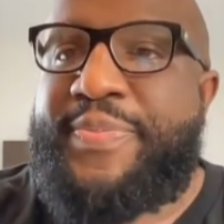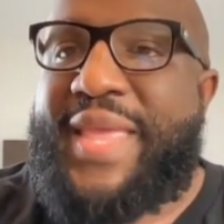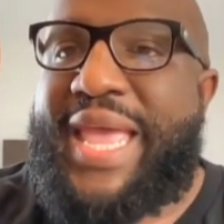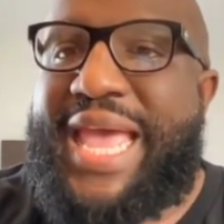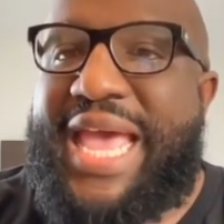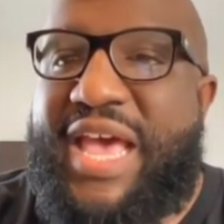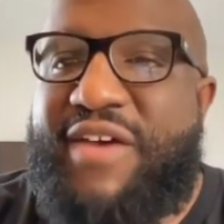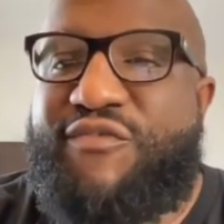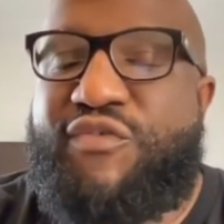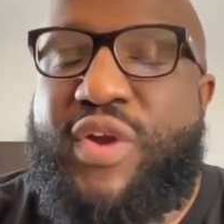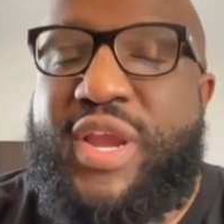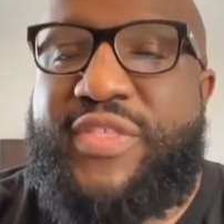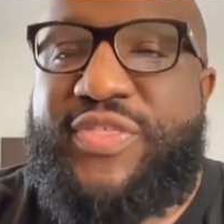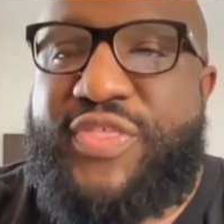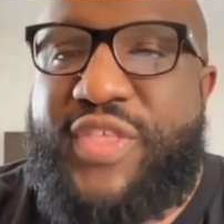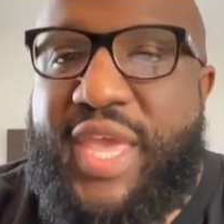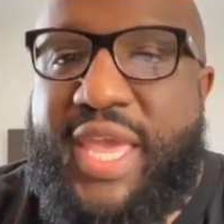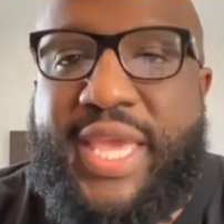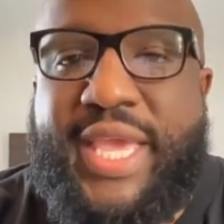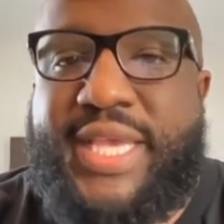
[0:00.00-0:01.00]

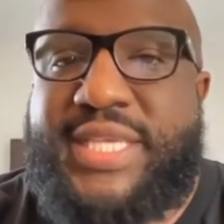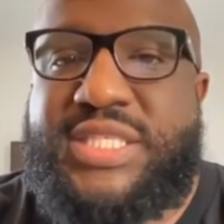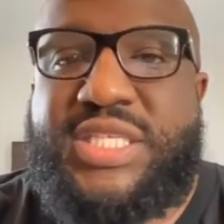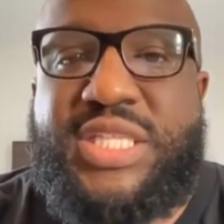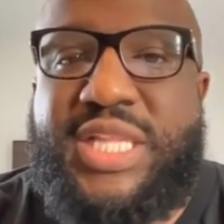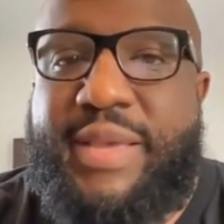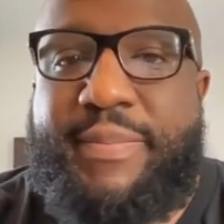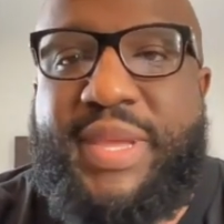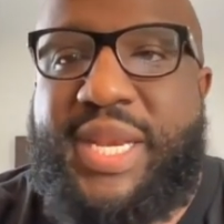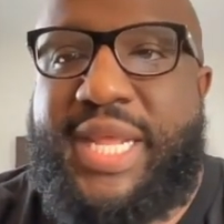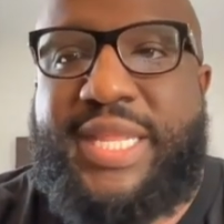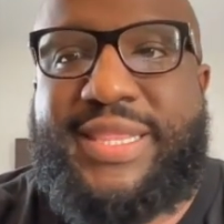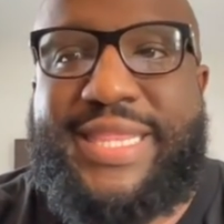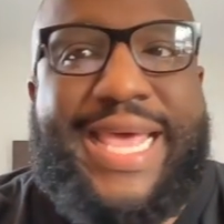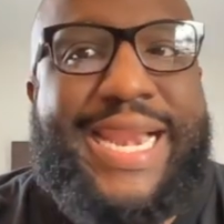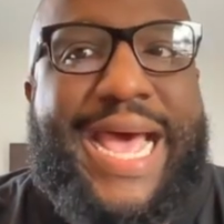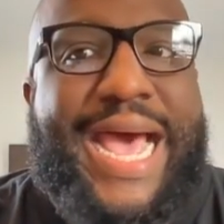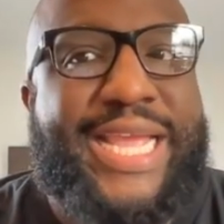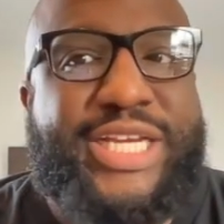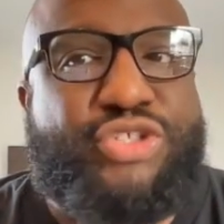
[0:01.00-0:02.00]
Everything is limited that
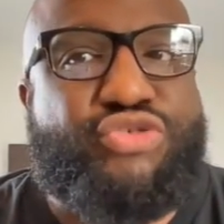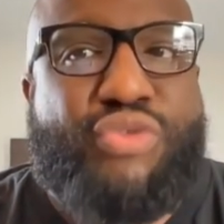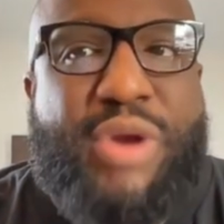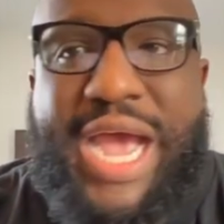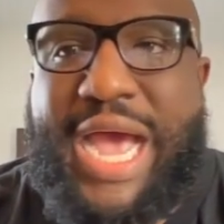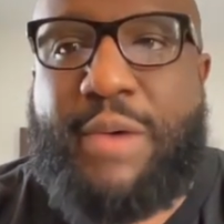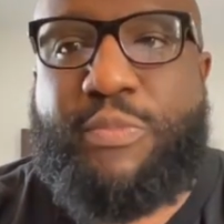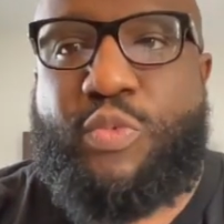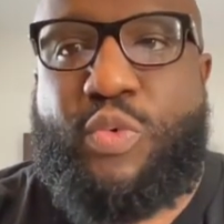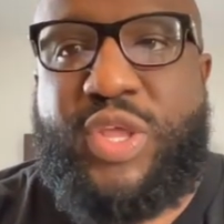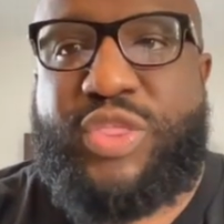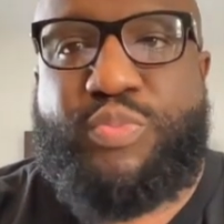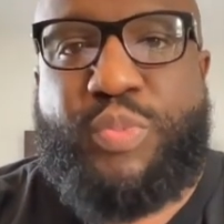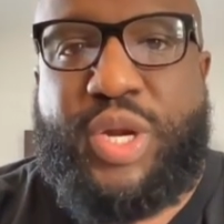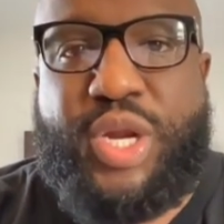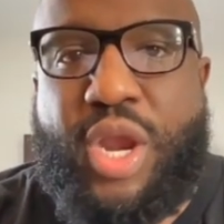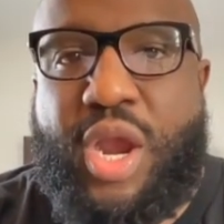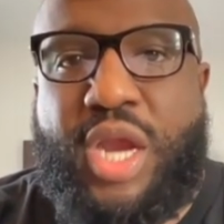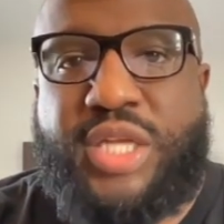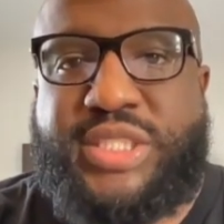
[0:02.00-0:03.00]
I drop with
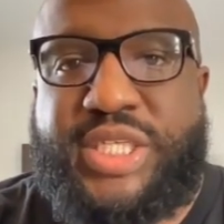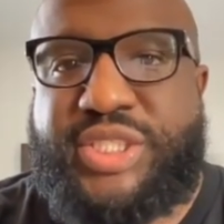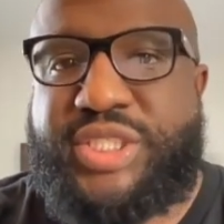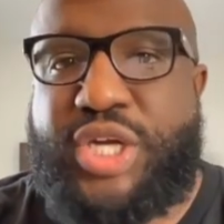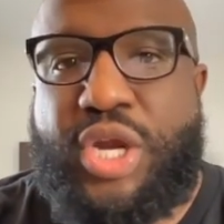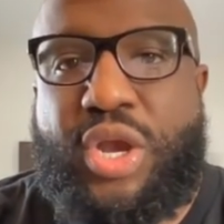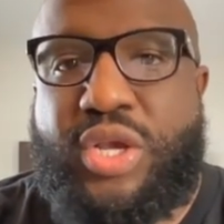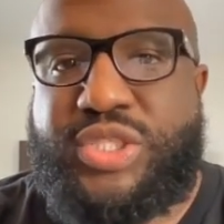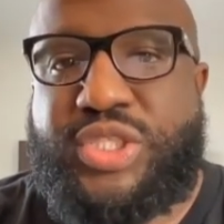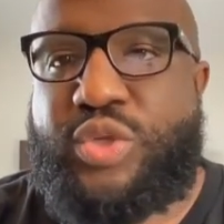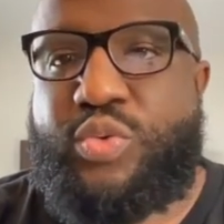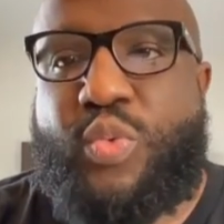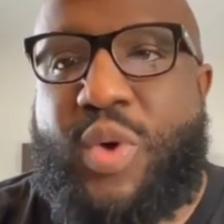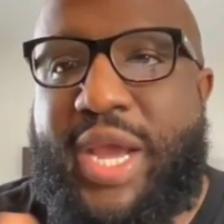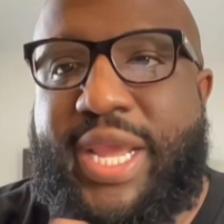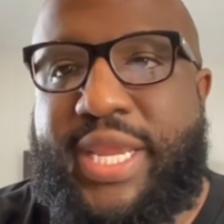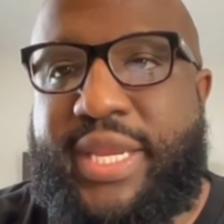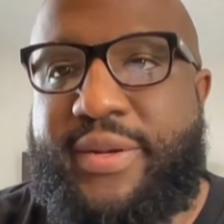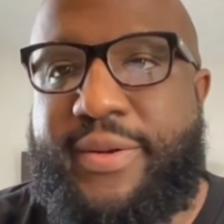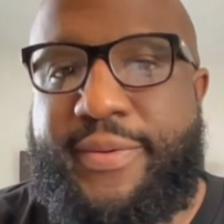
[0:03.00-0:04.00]
regard to Charleston White.